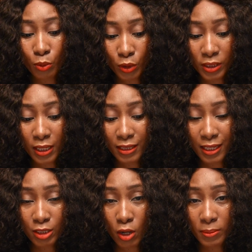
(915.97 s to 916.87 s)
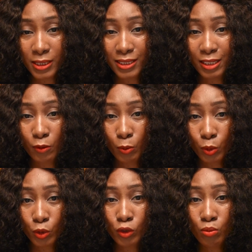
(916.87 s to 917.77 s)
produce that company said they will
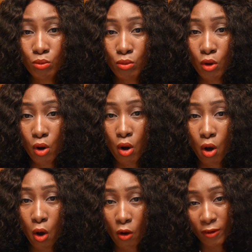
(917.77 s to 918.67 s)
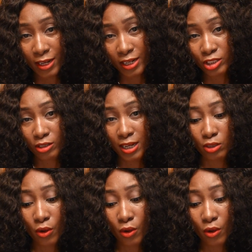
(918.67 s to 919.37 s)
produce more of electric cars